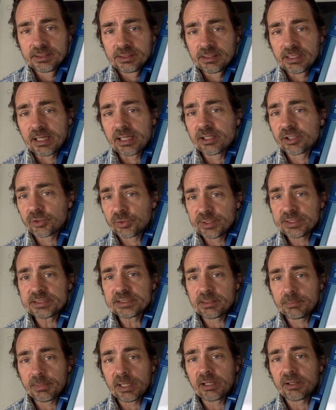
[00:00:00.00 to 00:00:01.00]
I increase the
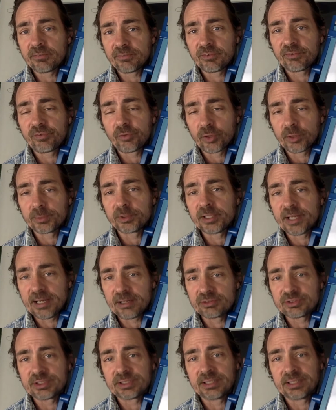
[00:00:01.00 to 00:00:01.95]
amount of affordable housing.